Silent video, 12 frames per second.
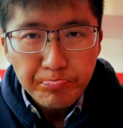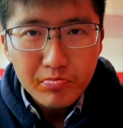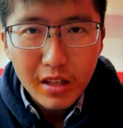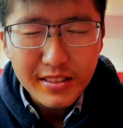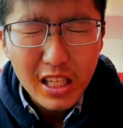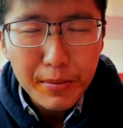
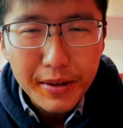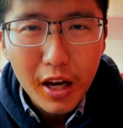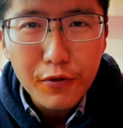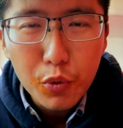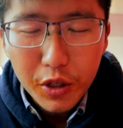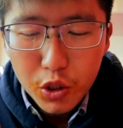Now see, be
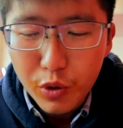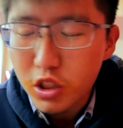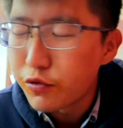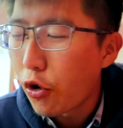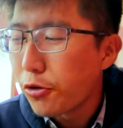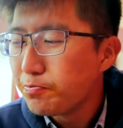careful what you wish
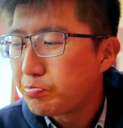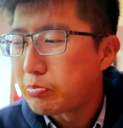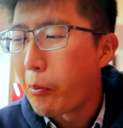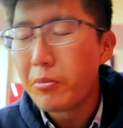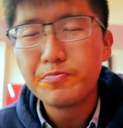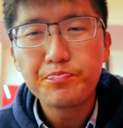for.
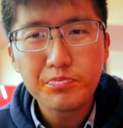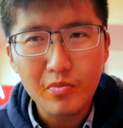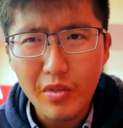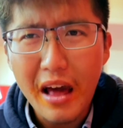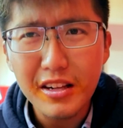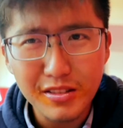
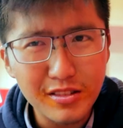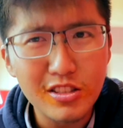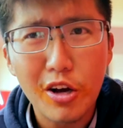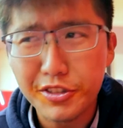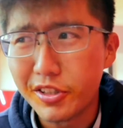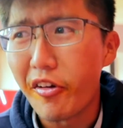That
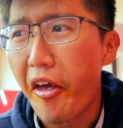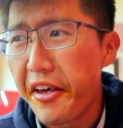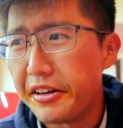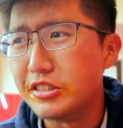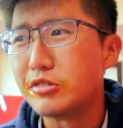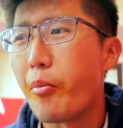salsa is